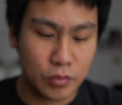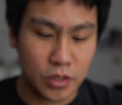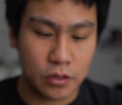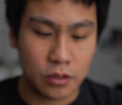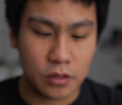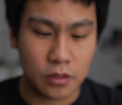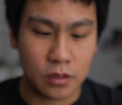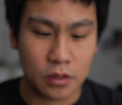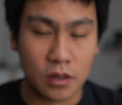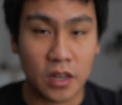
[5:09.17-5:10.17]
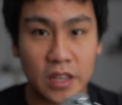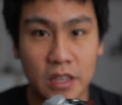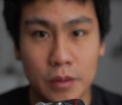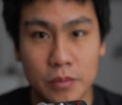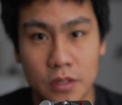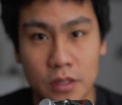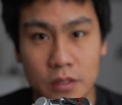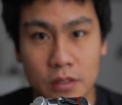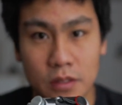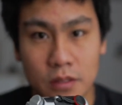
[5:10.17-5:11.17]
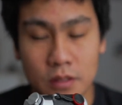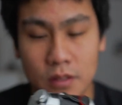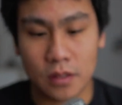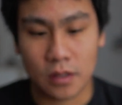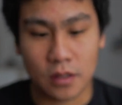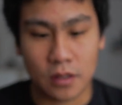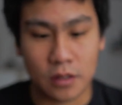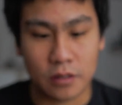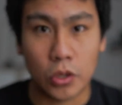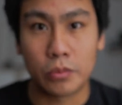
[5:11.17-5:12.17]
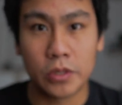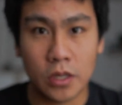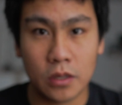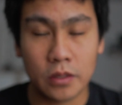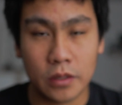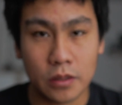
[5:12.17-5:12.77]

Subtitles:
because Leica M6s are popular,